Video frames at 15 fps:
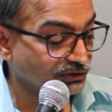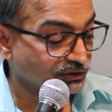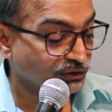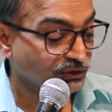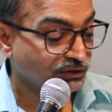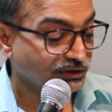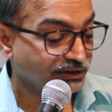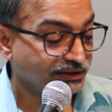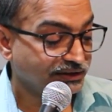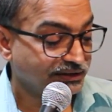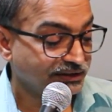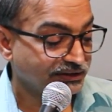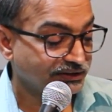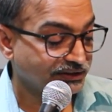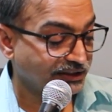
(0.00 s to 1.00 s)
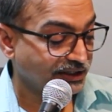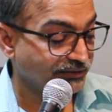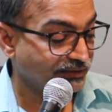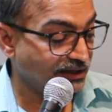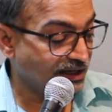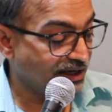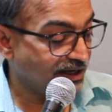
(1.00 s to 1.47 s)
So this
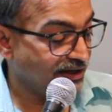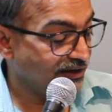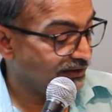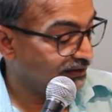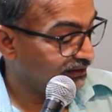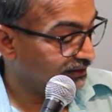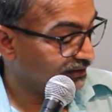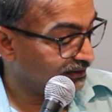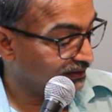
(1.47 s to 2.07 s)
table has